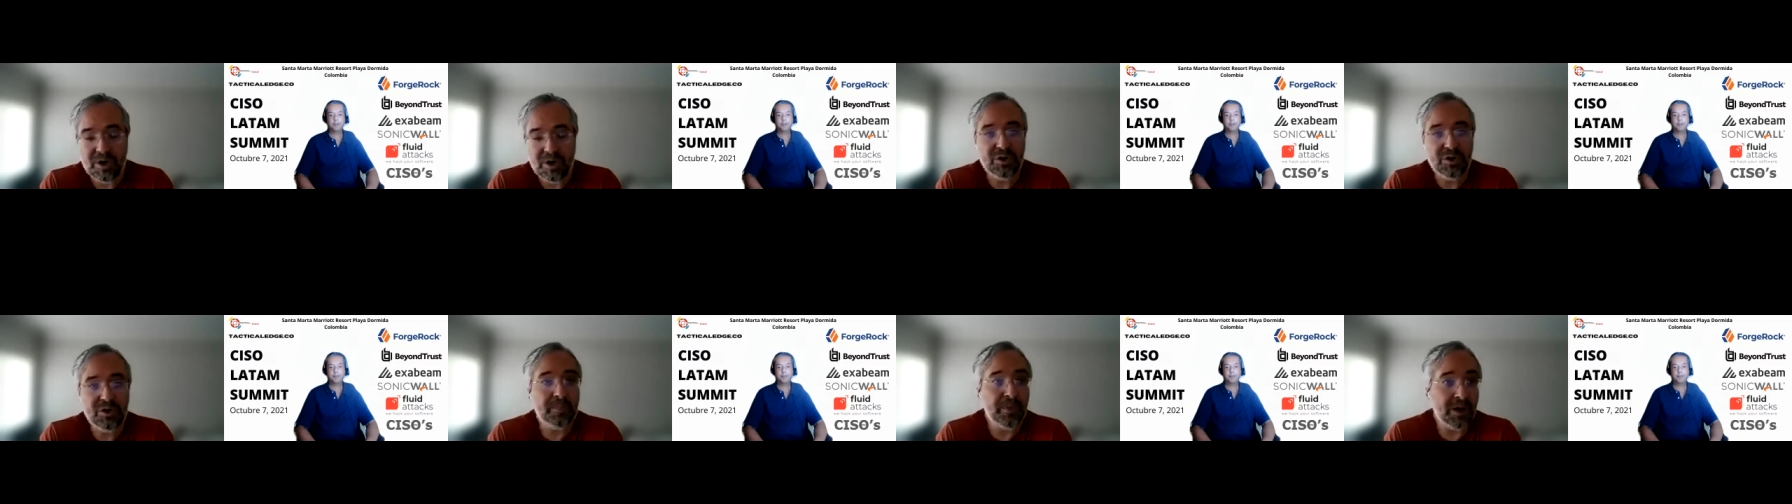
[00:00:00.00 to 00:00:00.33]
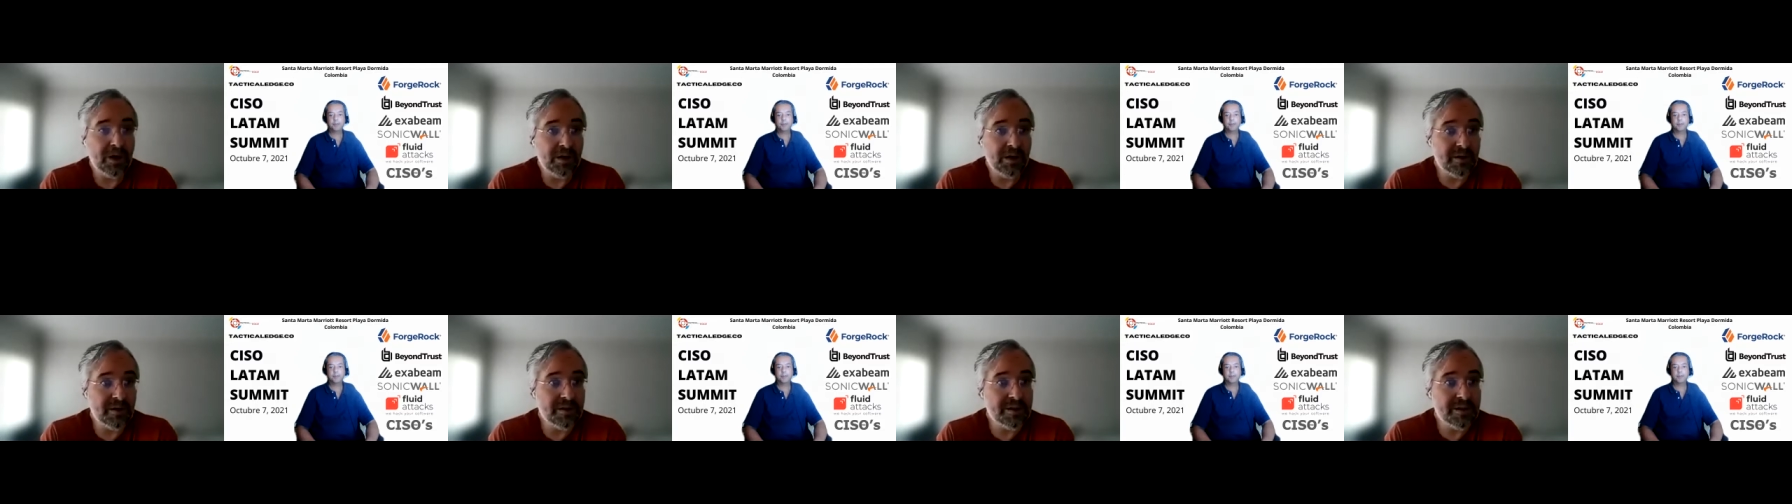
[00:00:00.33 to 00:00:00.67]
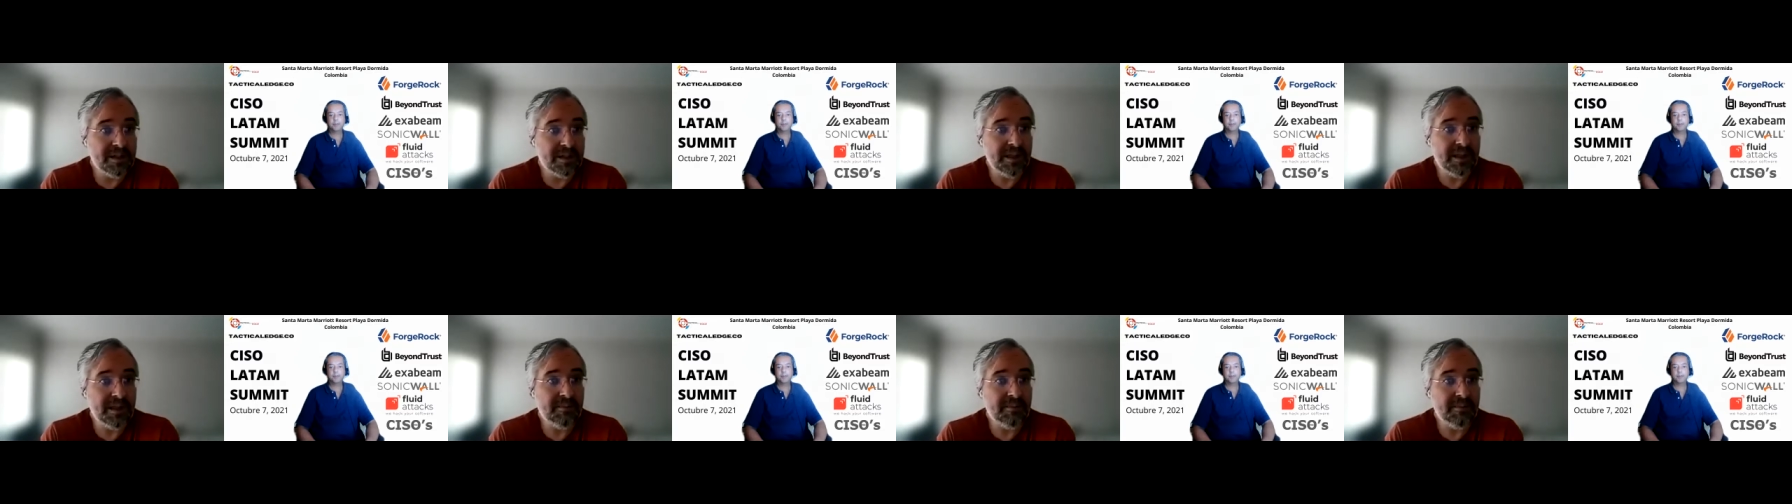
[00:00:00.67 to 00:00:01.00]
product
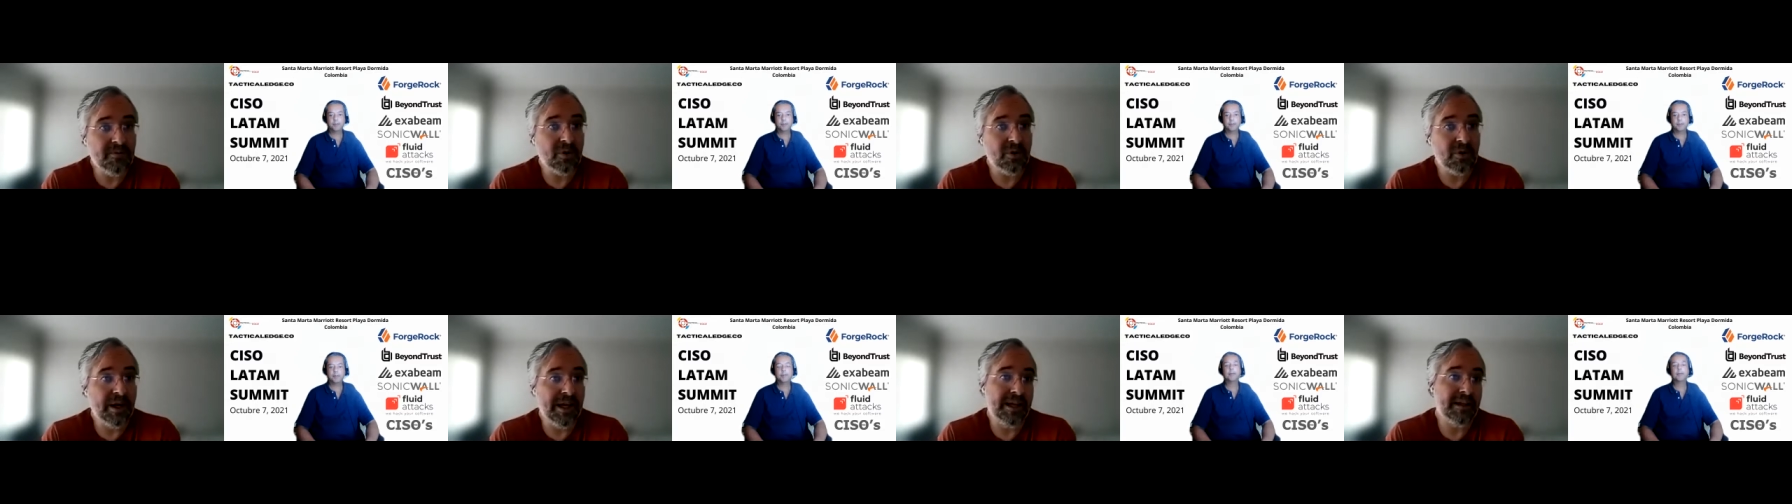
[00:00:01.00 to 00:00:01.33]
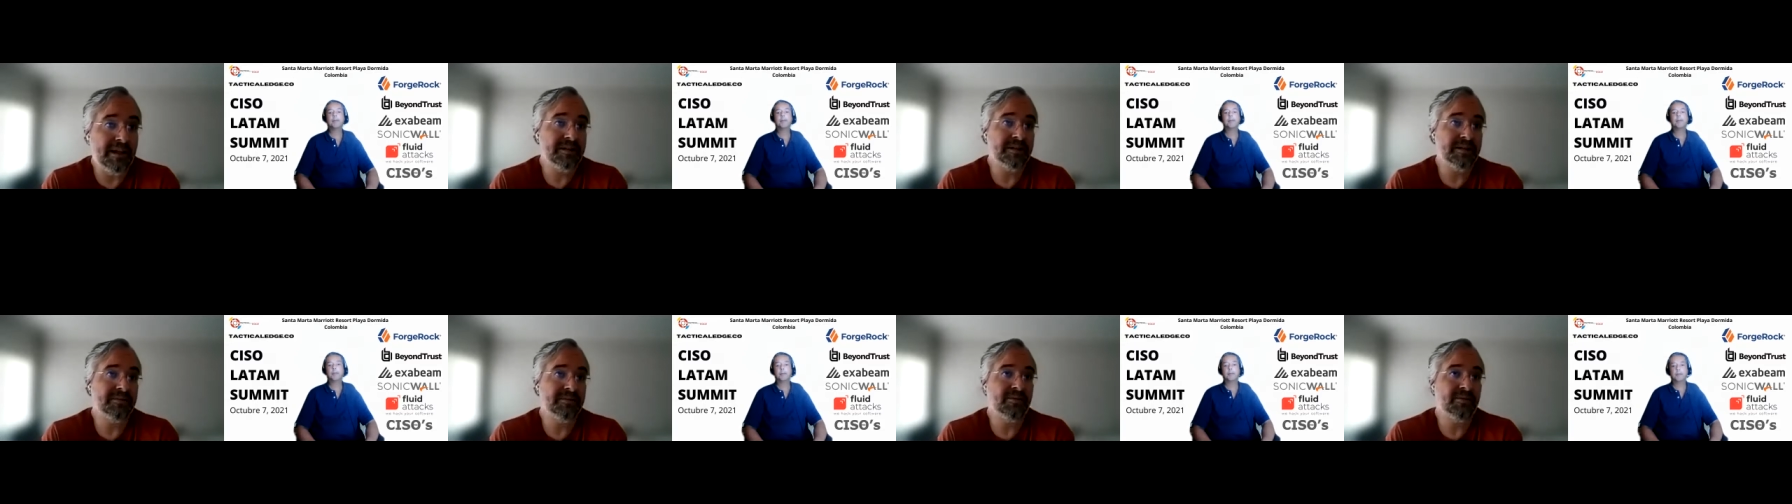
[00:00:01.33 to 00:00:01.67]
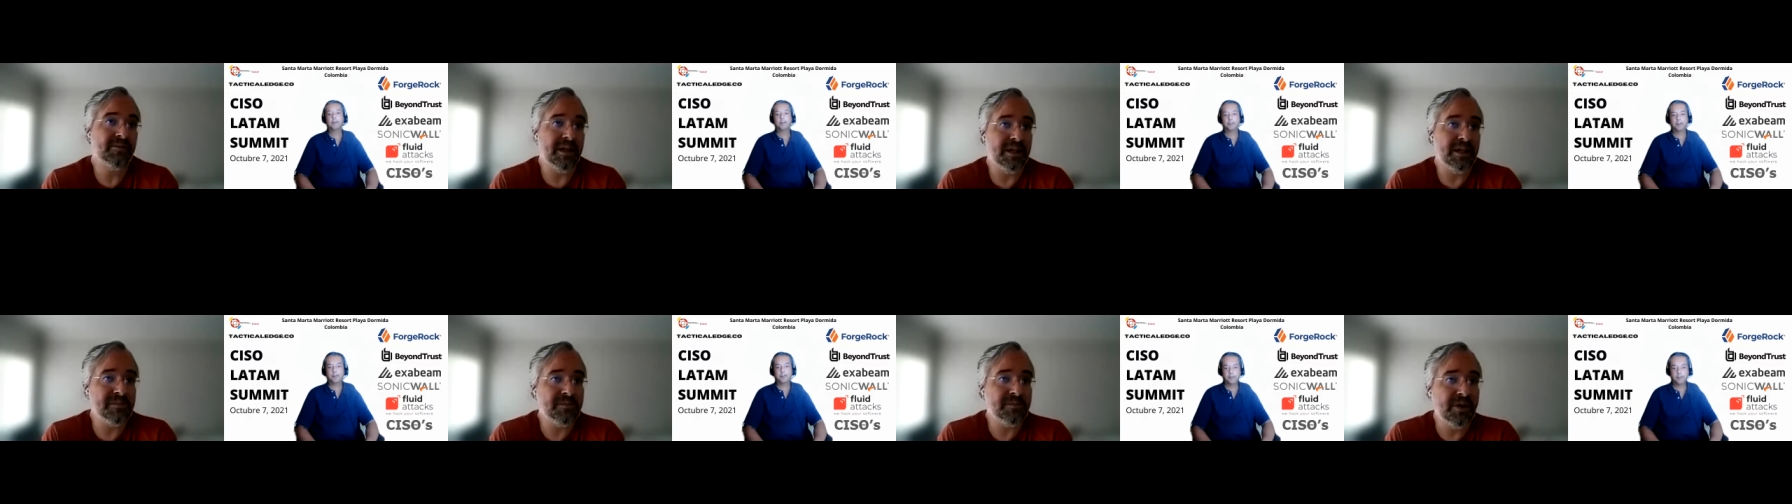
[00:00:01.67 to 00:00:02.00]
team for
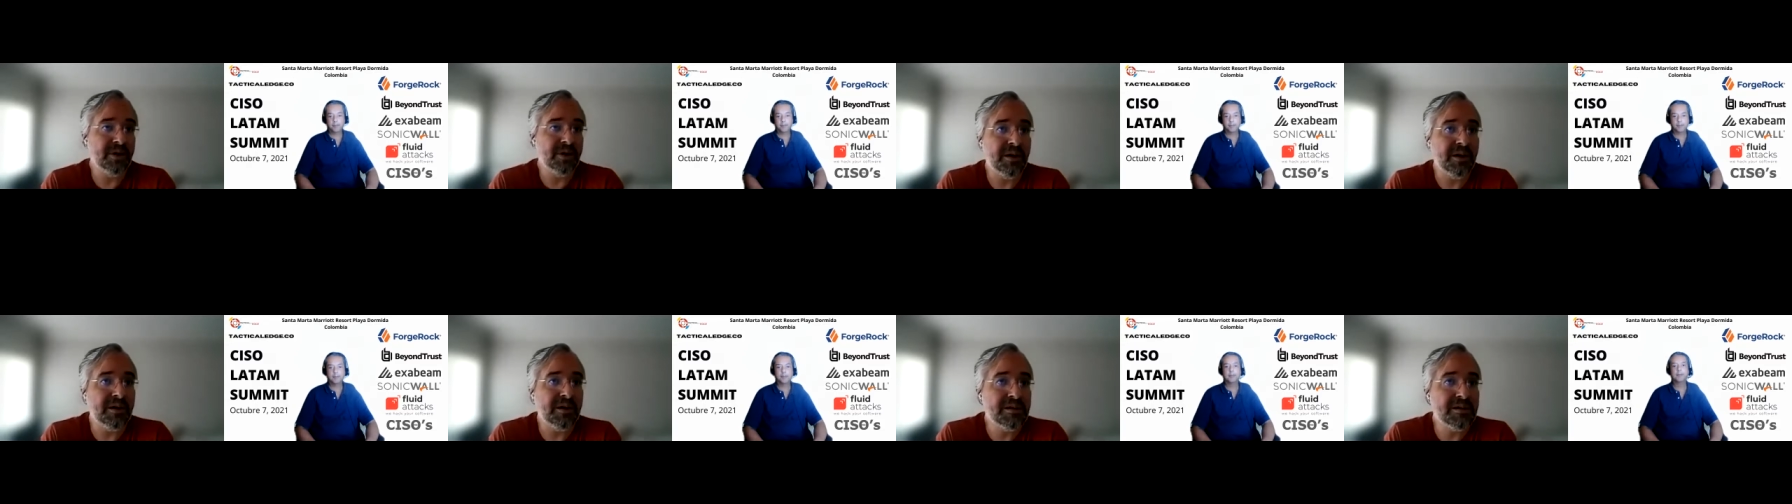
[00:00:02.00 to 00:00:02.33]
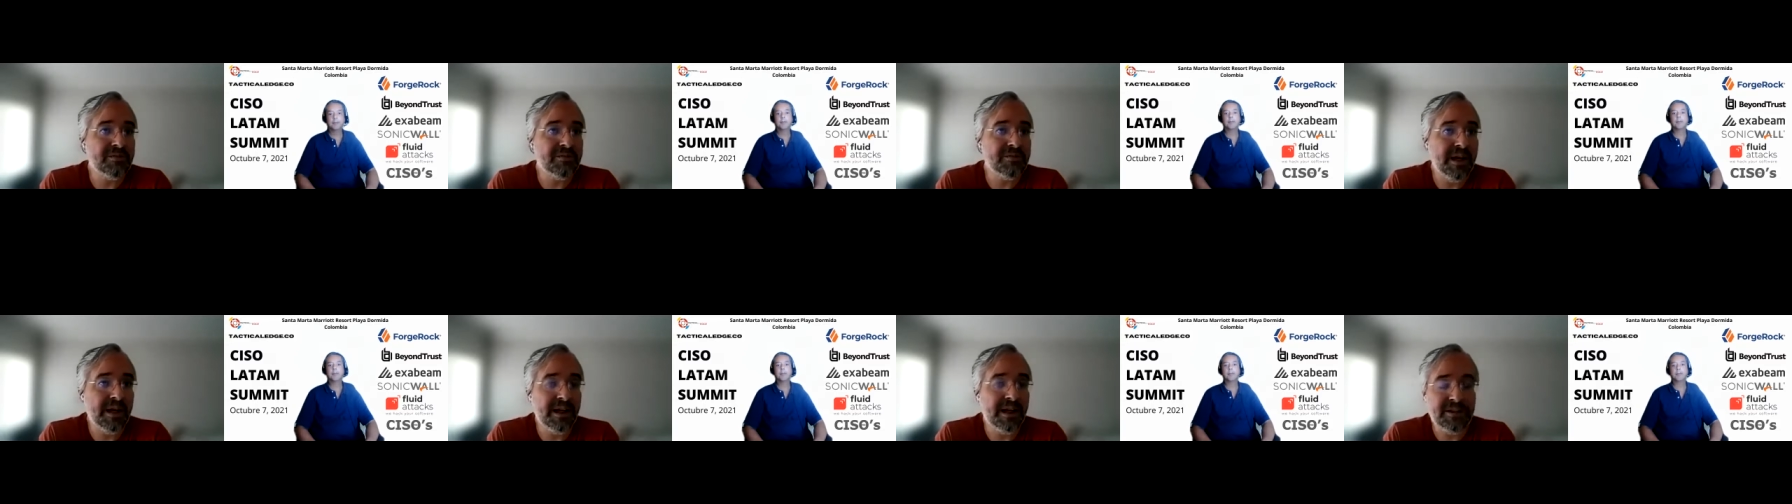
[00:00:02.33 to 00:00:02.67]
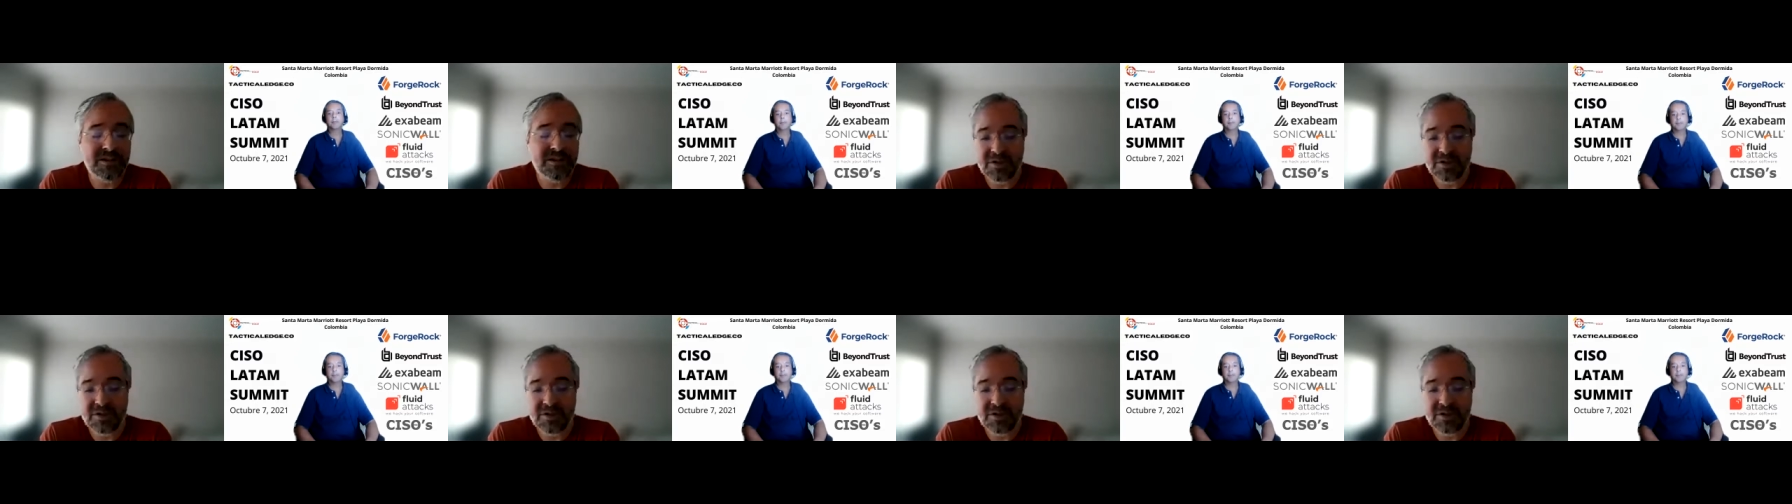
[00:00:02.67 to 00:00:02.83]
enterprise products, right?